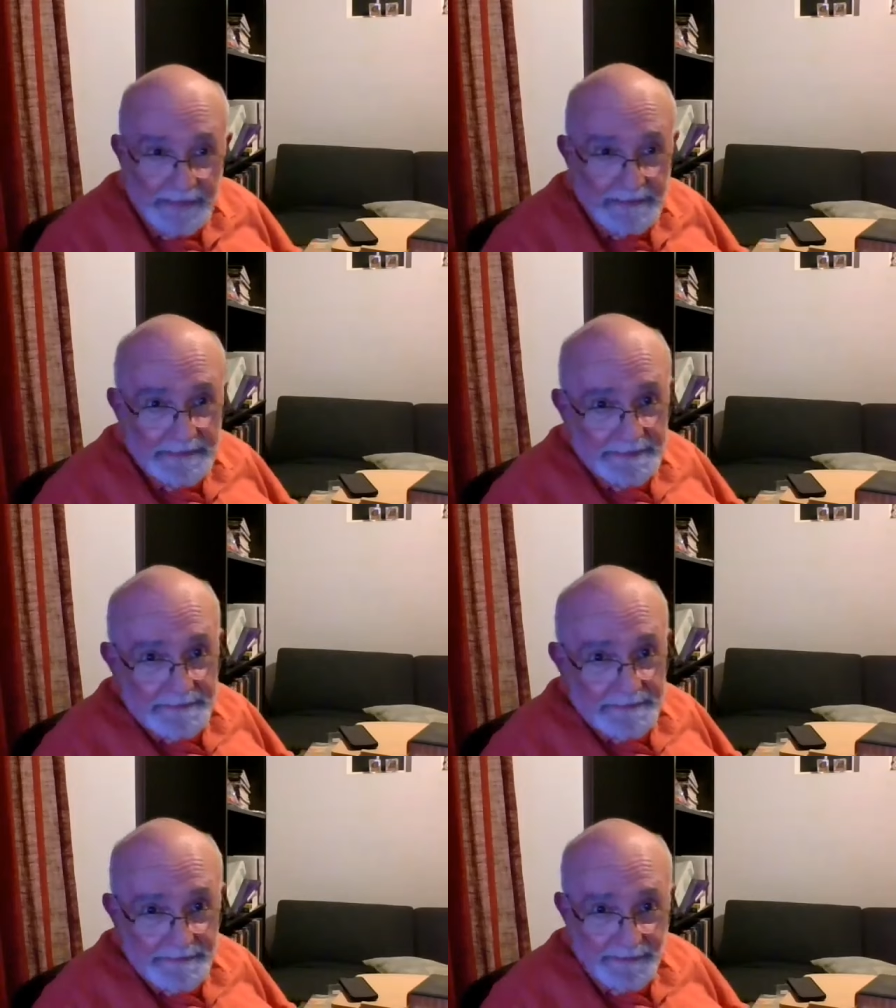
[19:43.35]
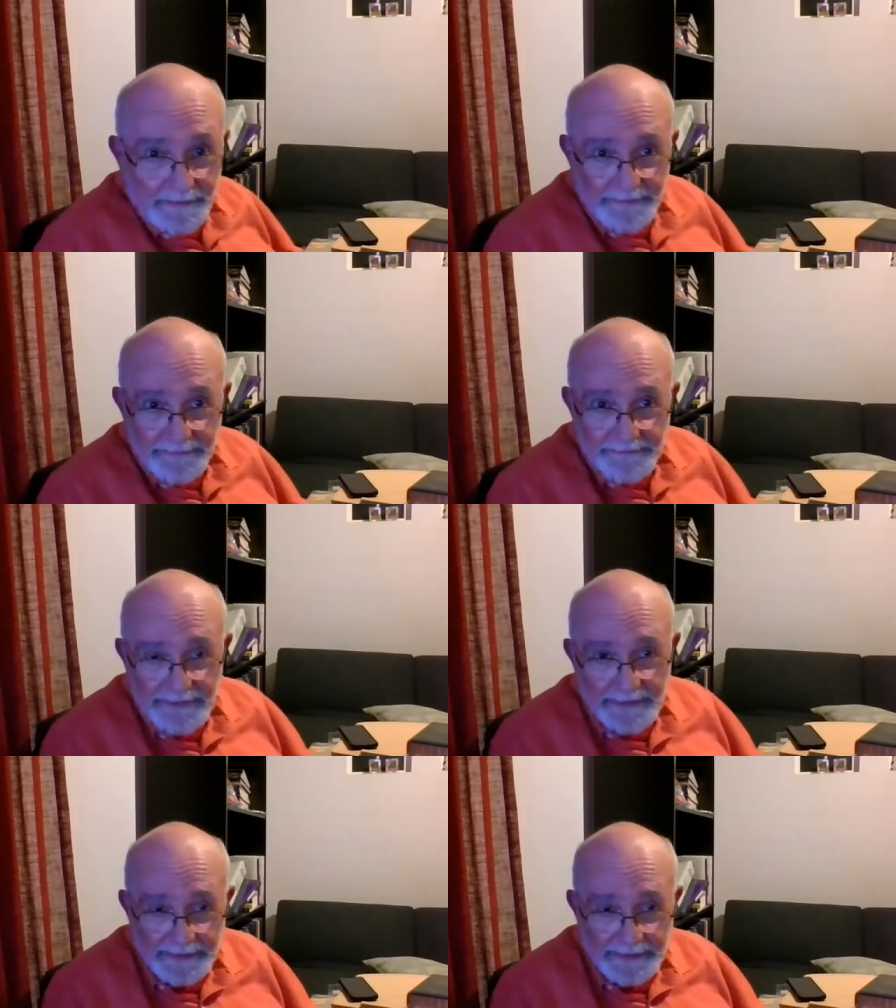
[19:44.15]
faith,
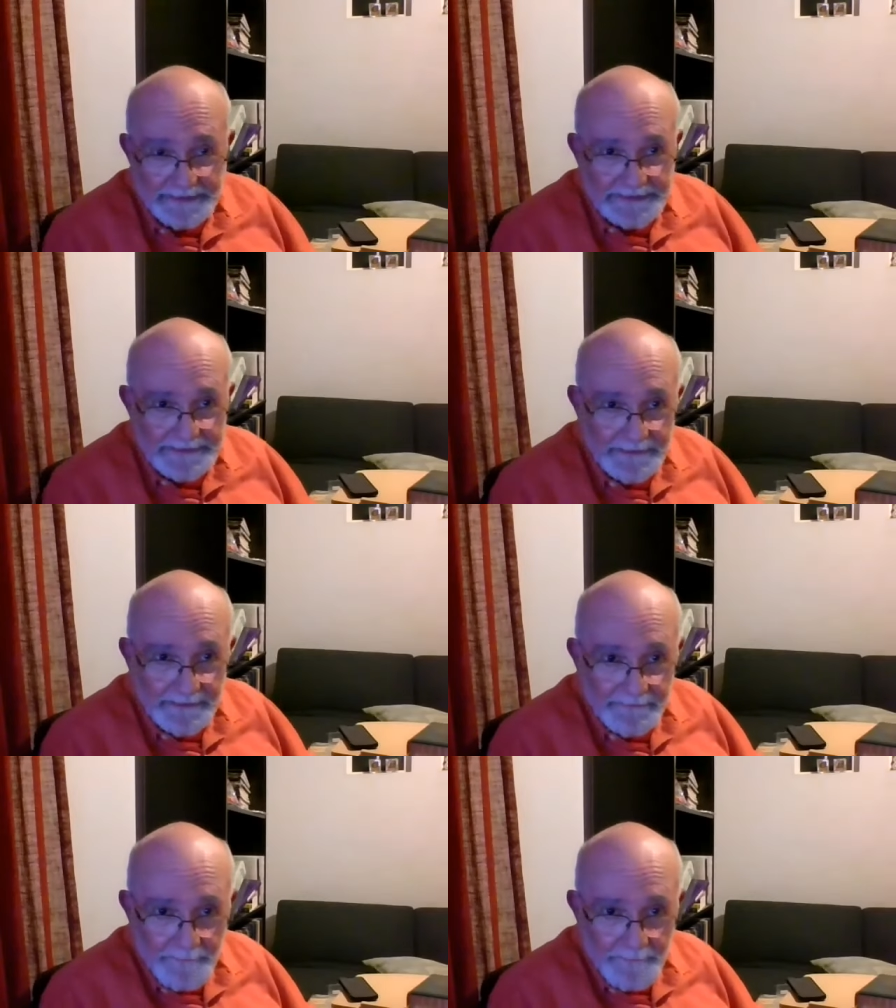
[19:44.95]
because,